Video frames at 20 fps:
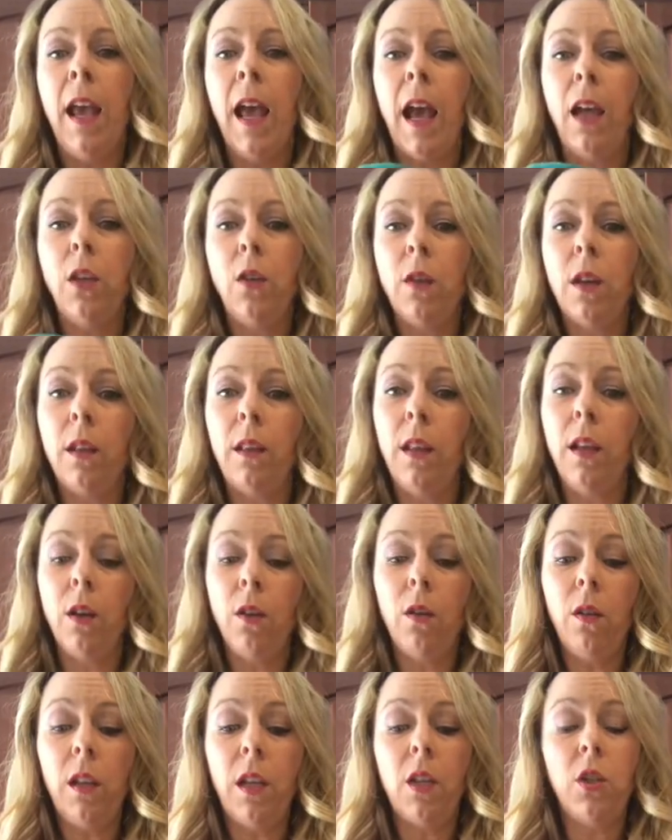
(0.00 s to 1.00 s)
and you can
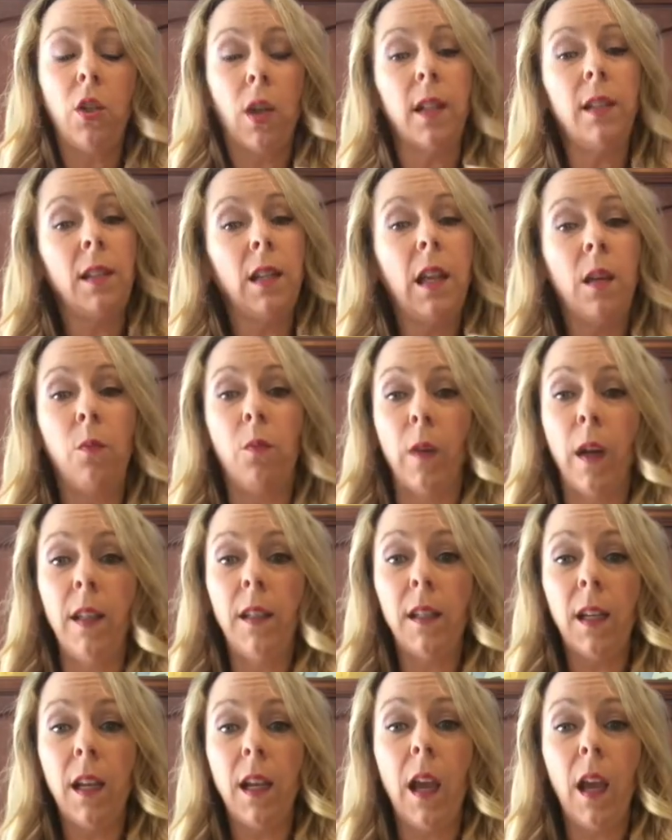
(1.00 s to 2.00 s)
literally just keep
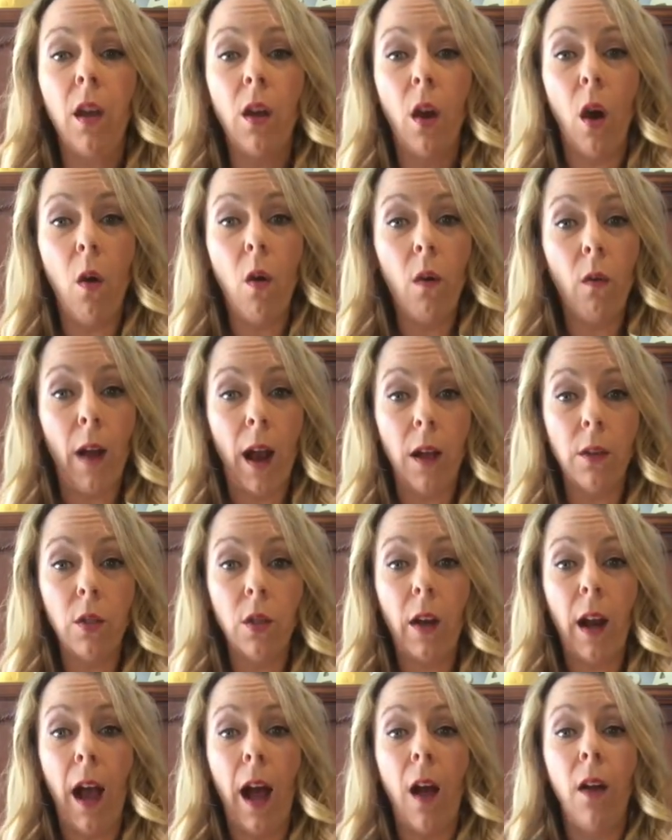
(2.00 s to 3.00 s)
rinsing and go around
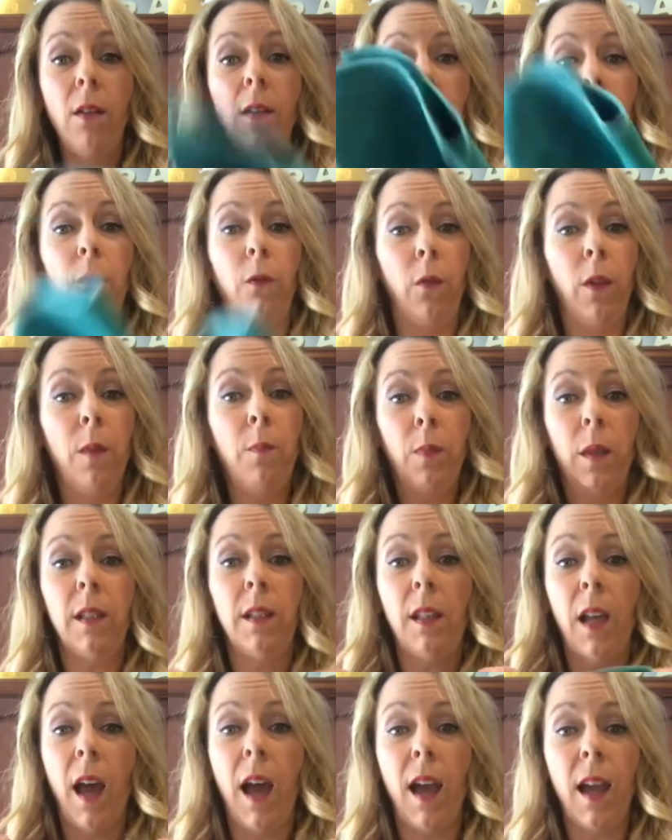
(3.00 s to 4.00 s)
your house, flip the
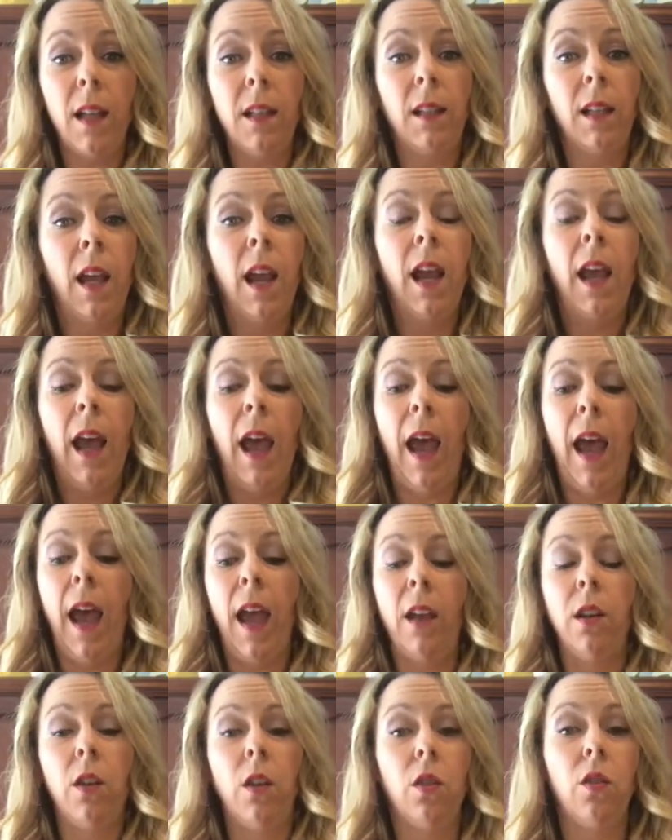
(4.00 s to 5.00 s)
sides,
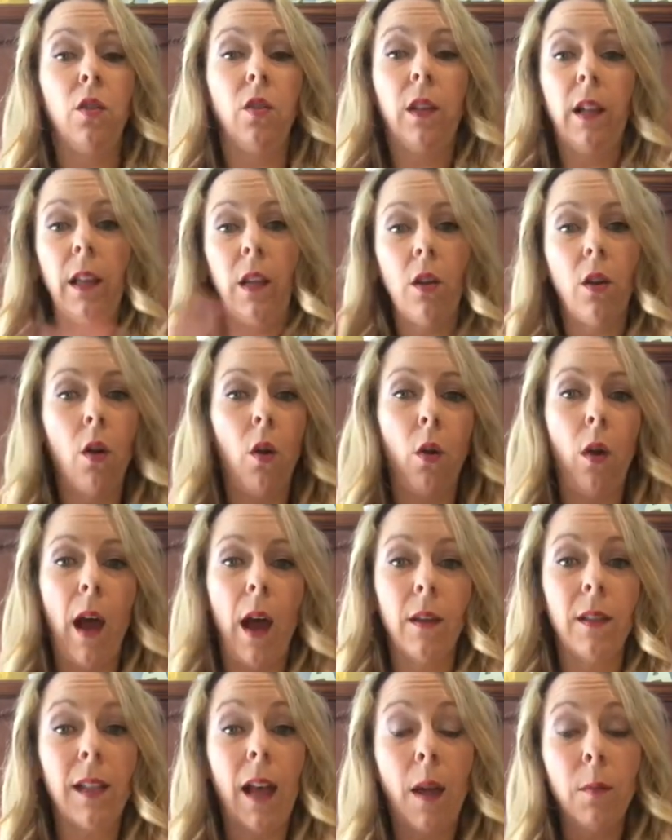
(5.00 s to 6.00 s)
and clean your whole
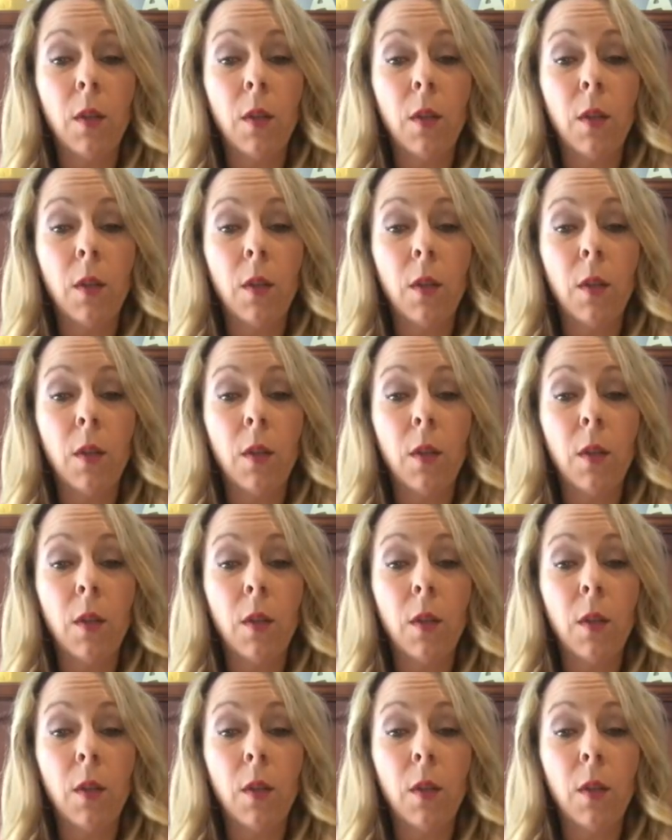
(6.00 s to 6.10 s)
house. I'm